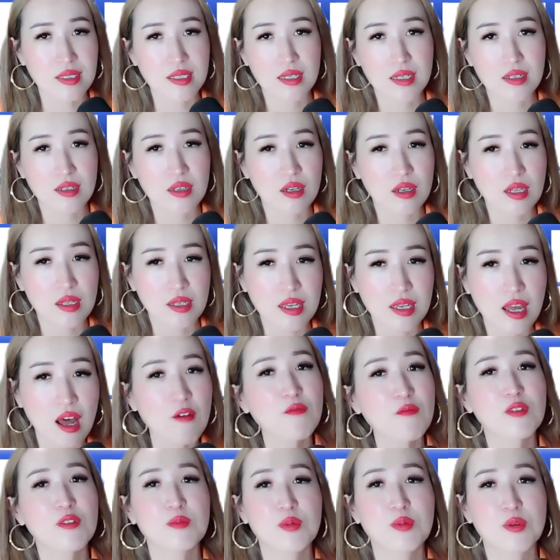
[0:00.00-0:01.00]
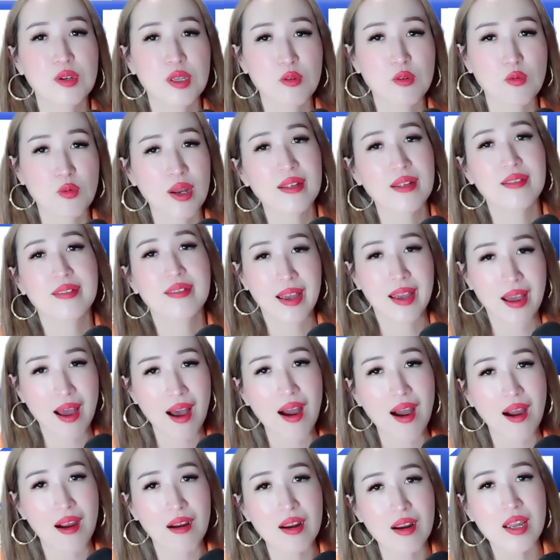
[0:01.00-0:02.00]
they're comfortable in where they
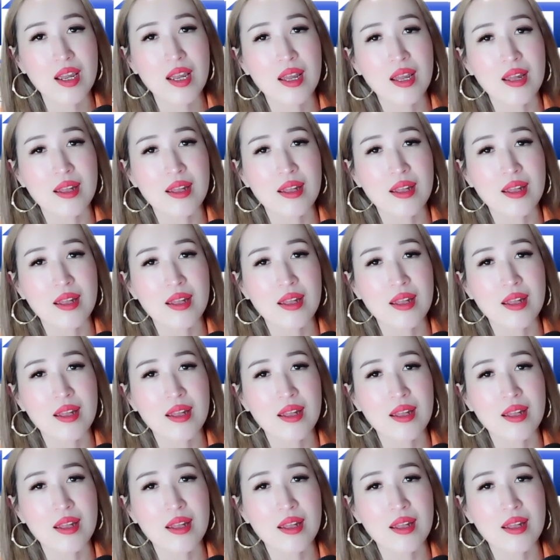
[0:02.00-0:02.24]
are,